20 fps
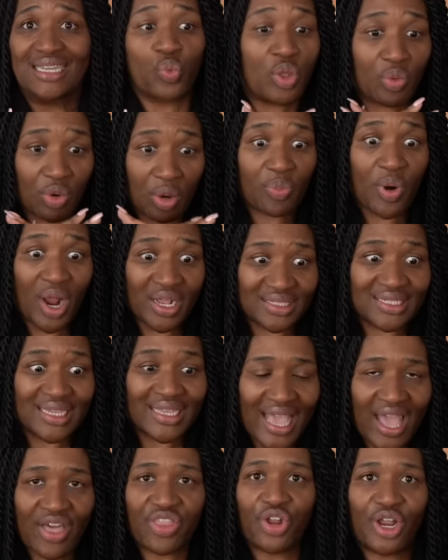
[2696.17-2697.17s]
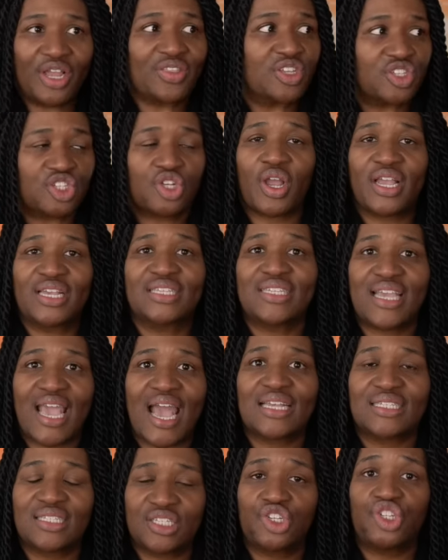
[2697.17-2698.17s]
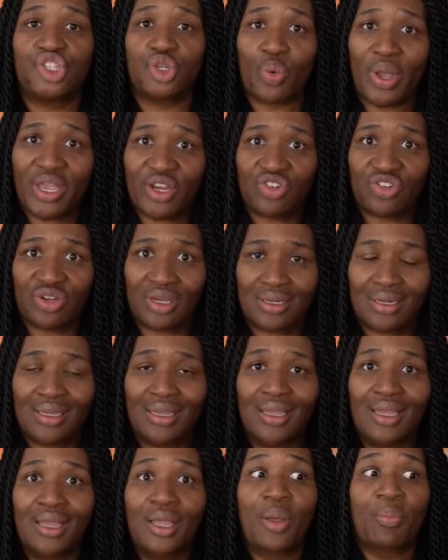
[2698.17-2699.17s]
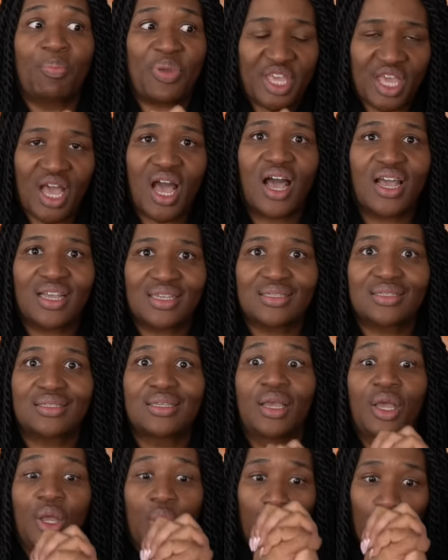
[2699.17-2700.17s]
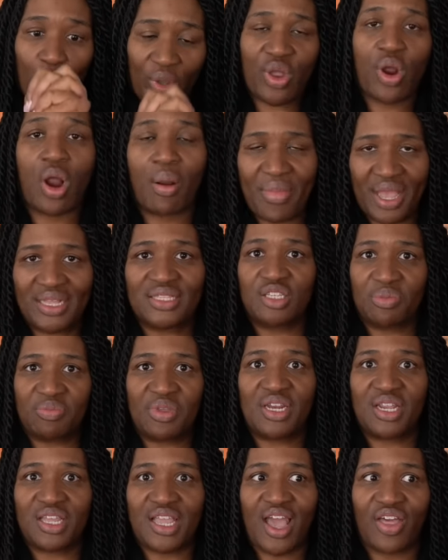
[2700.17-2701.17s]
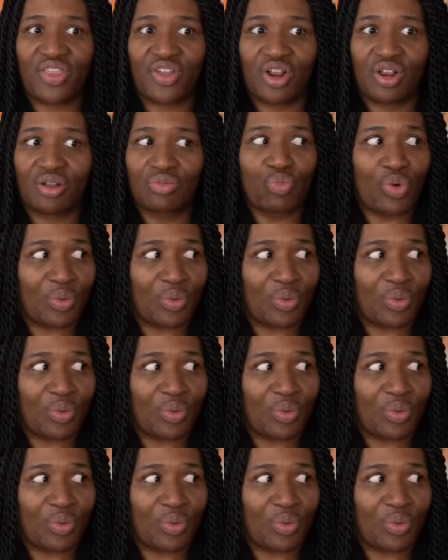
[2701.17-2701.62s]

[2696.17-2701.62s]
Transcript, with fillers: We were brought together in this crazy ass situation because we are meant to be together.